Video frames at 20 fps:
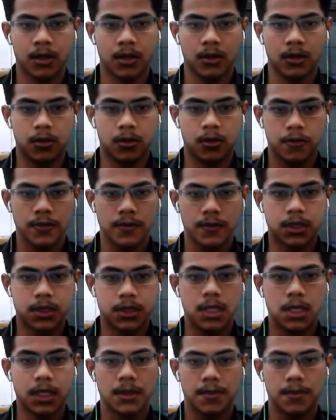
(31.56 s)
University
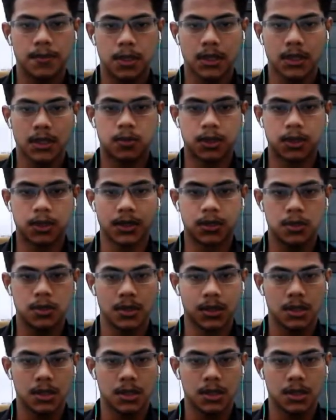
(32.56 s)
is a place where
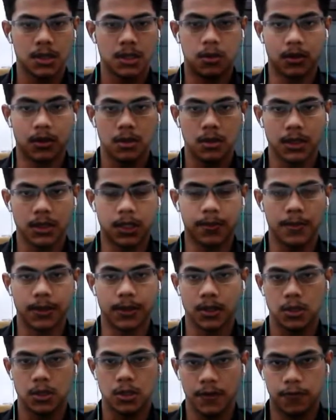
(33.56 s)
students gain knowledge in
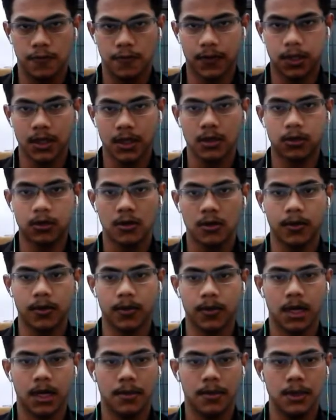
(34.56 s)
particular field to
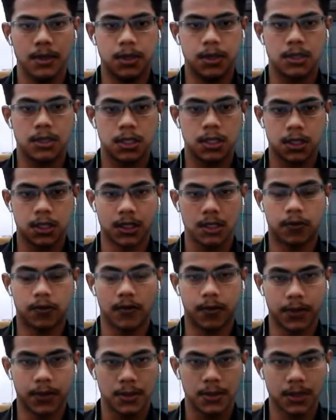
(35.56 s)
become a successful
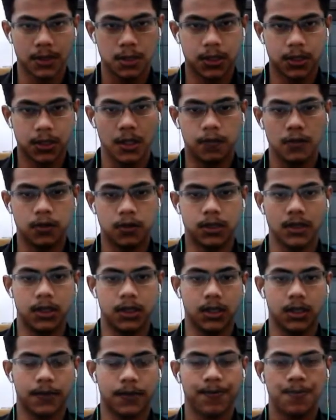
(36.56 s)
person in the future.
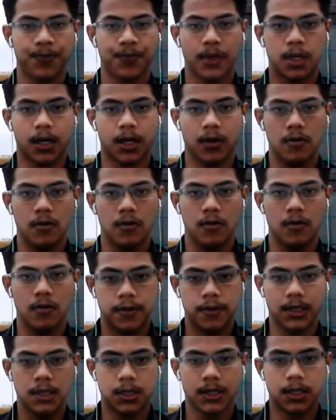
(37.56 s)

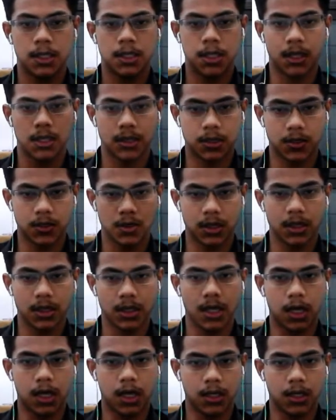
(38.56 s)
However, there are students
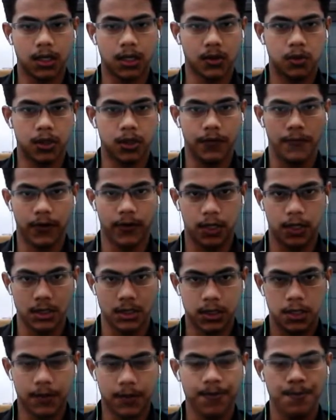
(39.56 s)
that have through a difficult
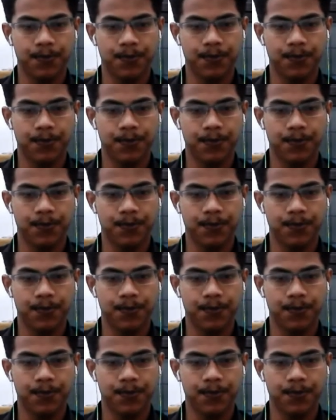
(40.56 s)
time